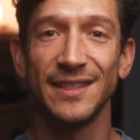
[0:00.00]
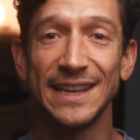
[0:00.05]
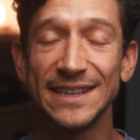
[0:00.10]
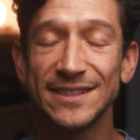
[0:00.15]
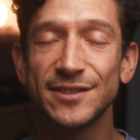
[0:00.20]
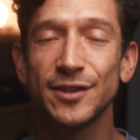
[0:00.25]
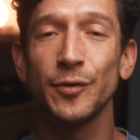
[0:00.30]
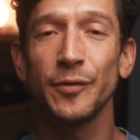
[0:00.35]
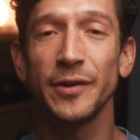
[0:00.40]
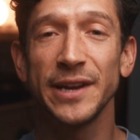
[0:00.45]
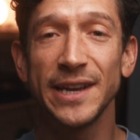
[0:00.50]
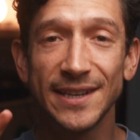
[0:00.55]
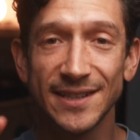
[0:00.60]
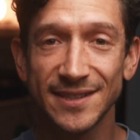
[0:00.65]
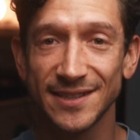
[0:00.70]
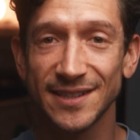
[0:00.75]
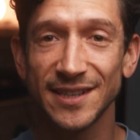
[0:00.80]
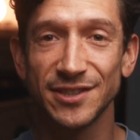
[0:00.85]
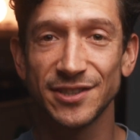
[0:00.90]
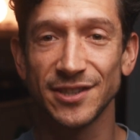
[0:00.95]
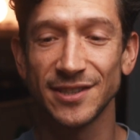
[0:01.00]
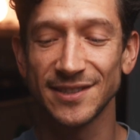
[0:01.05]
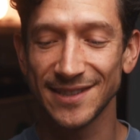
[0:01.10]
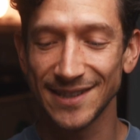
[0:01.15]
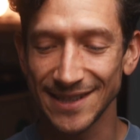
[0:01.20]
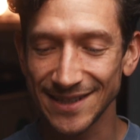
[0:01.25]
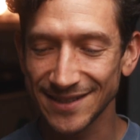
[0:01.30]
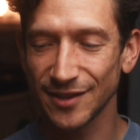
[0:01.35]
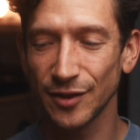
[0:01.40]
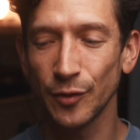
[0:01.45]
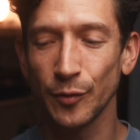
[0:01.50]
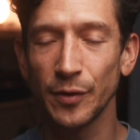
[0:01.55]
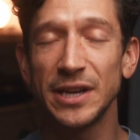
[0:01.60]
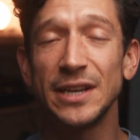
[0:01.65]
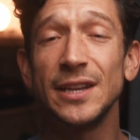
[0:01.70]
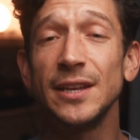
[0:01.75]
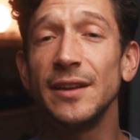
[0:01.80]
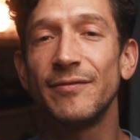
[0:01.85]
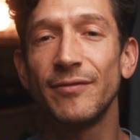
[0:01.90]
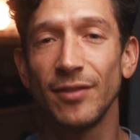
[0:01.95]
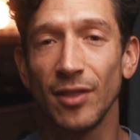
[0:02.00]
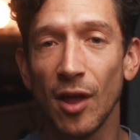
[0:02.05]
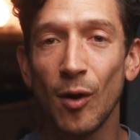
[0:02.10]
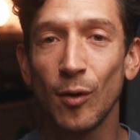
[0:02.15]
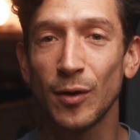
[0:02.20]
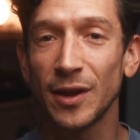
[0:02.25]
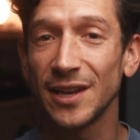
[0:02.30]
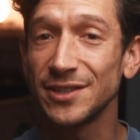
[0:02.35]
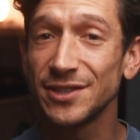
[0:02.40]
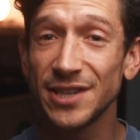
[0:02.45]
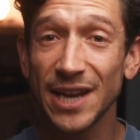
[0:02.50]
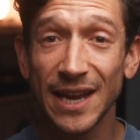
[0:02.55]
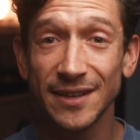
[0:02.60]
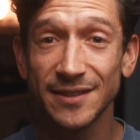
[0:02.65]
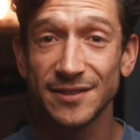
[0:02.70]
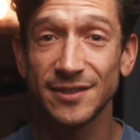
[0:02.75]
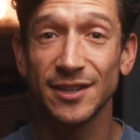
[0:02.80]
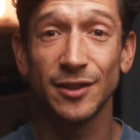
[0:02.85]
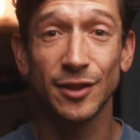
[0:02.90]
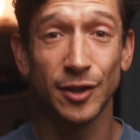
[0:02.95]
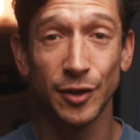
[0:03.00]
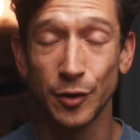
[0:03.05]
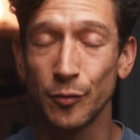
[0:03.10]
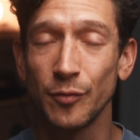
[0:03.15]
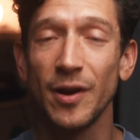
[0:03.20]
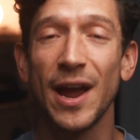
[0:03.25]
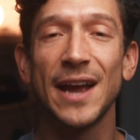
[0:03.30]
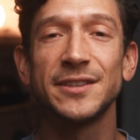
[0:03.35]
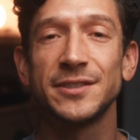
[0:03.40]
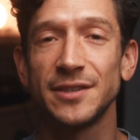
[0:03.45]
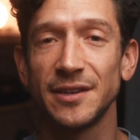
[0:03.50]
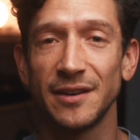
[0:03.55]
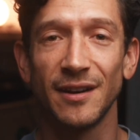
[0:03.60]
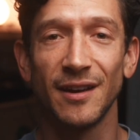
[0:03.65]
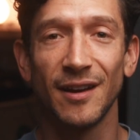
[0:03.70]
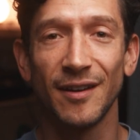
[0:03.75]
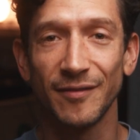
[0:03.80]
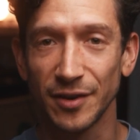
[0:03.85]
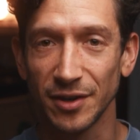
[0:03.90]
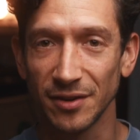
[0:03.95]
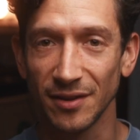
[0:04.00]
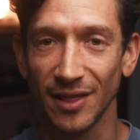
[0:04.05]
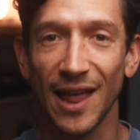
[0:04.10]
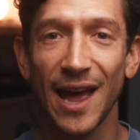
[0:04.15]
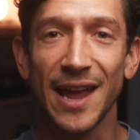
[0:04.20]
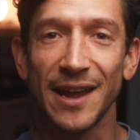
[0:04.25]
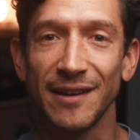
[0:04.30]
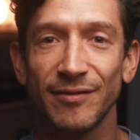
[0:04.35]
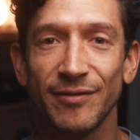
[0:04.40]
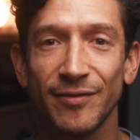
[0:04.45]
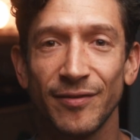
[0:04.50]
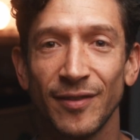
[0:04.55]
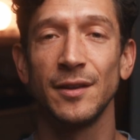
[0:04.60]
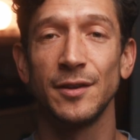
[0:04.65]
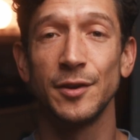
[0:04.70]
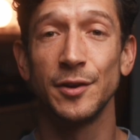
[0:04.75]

These three decisions, this 3D flow, can change the direction of your life.